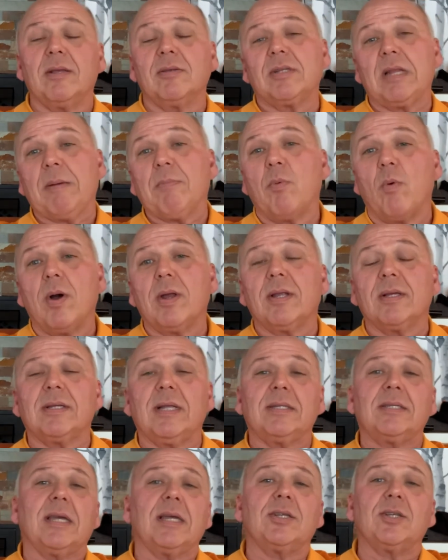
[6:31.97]
Step 1 is
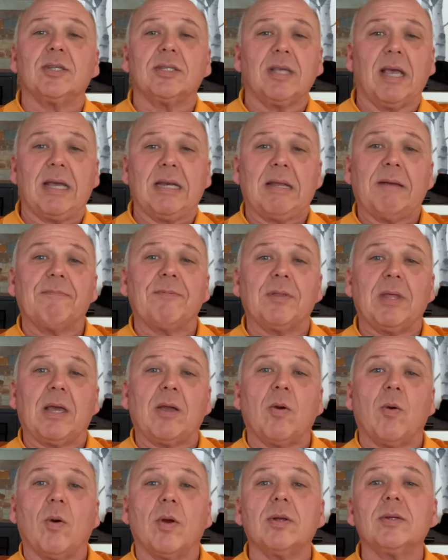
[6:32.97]
let's get you signed up for that
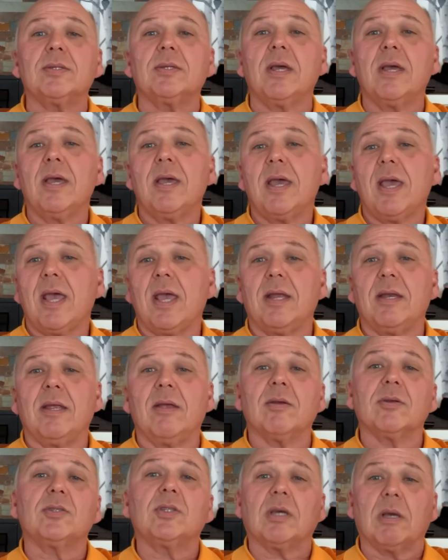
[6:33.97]
course, and
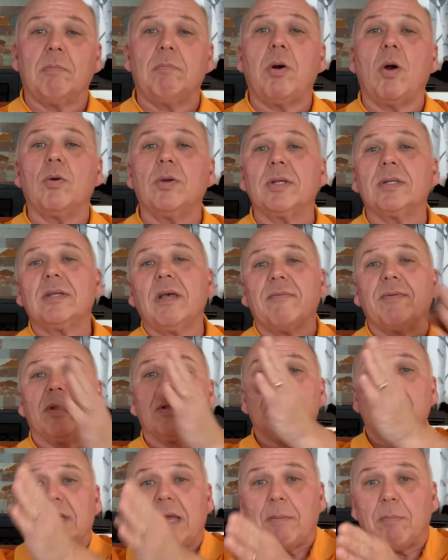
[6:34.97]
here's the components of it.
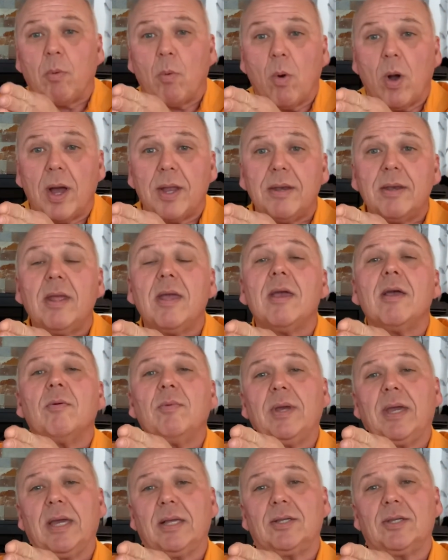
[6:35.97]
Step 1,
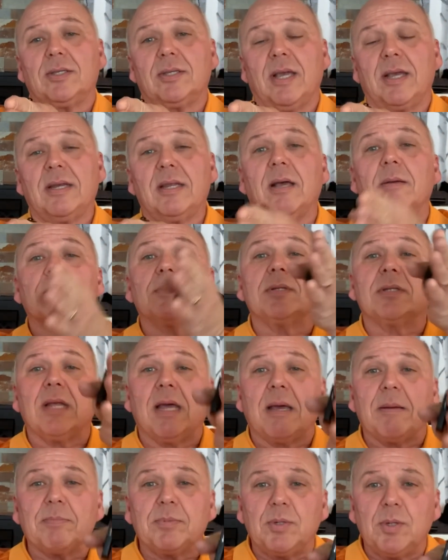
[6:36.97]
we get you signed up.
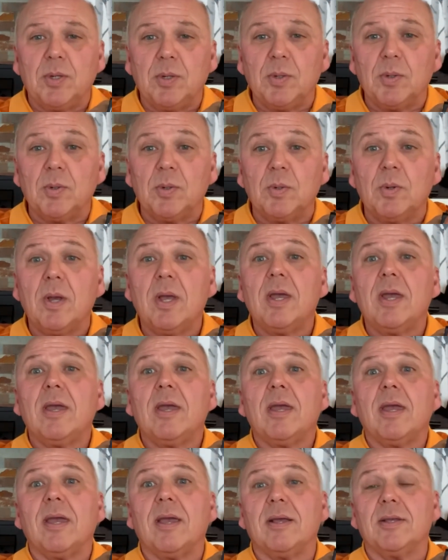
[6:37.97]
Step 2
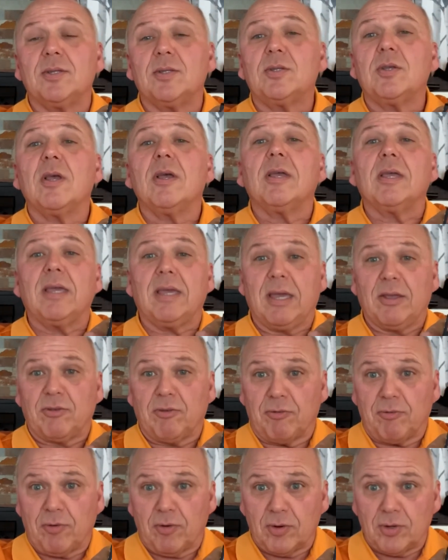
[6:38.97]
is you get your
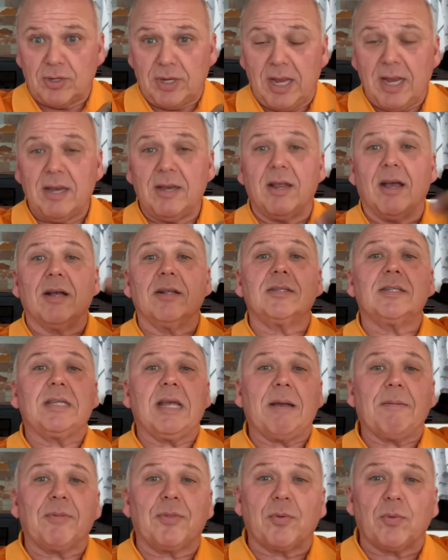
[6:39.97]
first aid done.
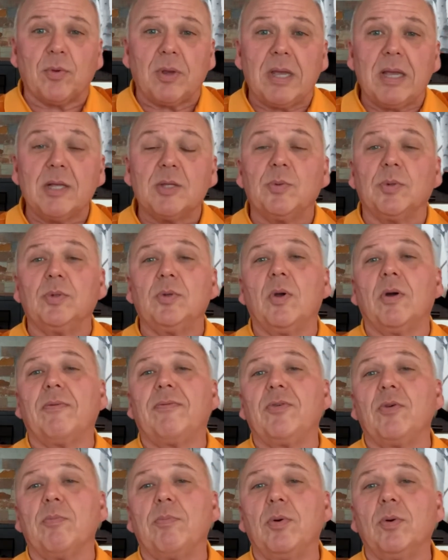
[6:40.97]
Step 3 is we'll do a
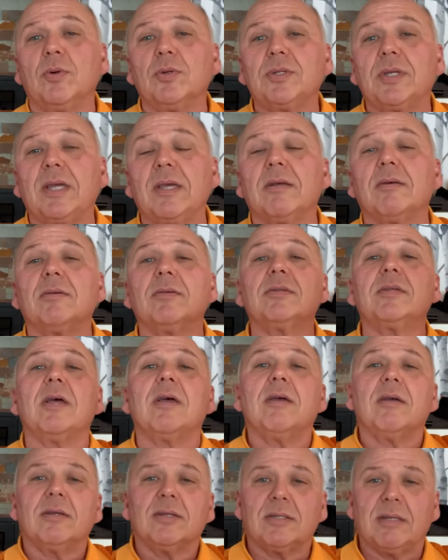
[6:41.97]
few pool skills.
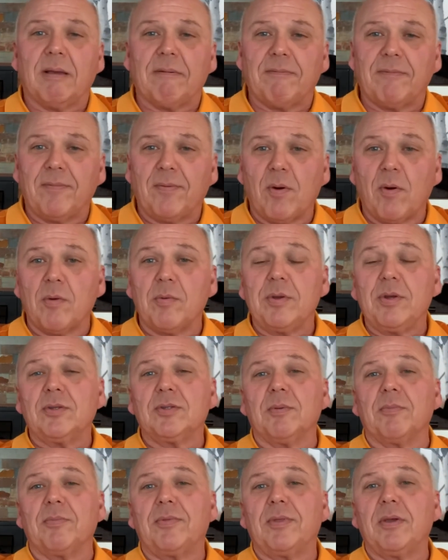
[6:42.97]
Step 4, we do
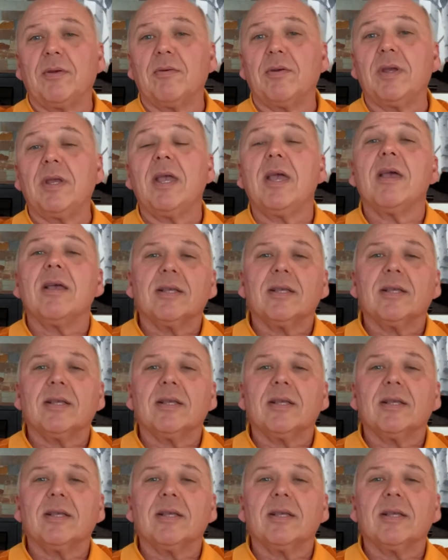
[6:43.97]
some theory.